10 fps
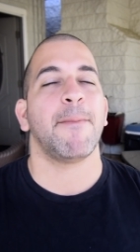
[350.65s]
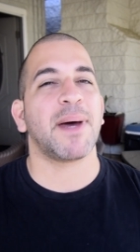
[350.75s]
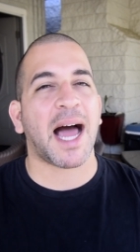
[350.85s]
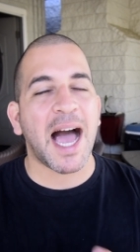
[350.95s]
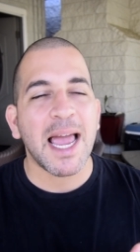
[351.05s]

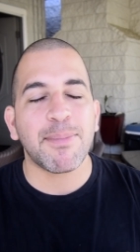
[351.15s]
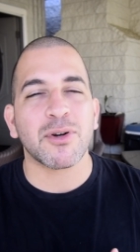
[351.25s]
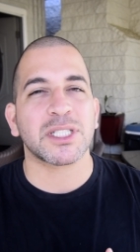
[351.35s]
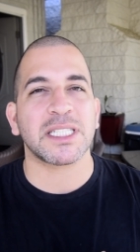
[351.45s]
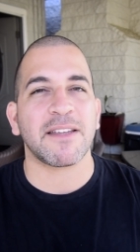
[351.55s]
but I
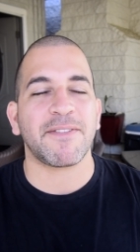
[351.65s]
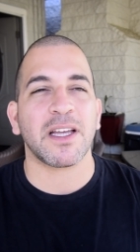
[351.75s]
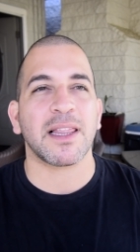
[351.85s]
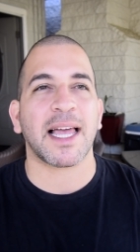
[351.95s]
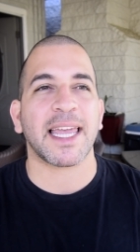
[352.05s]
personally
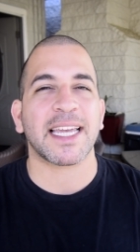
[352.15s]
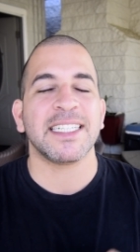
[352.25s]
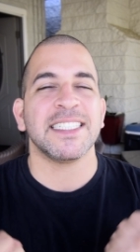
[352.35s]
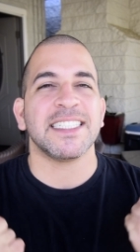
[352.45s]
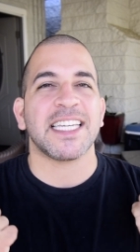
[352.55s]
feel like
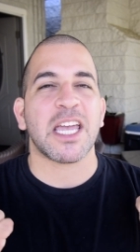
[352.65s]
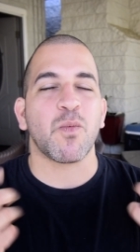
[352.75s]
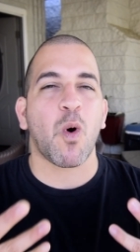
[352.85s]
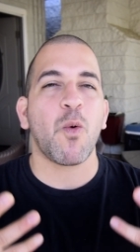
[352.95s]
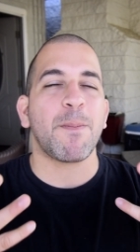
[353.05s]
it
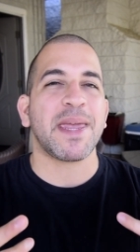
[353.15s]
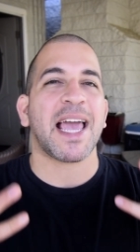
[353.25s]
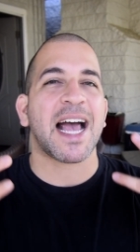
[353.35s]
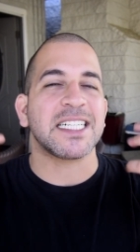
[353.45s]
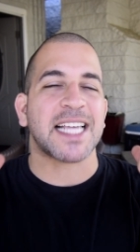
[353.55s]
won't
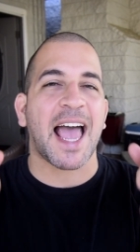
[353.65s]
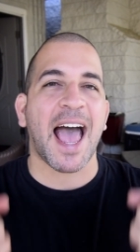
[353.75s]
be as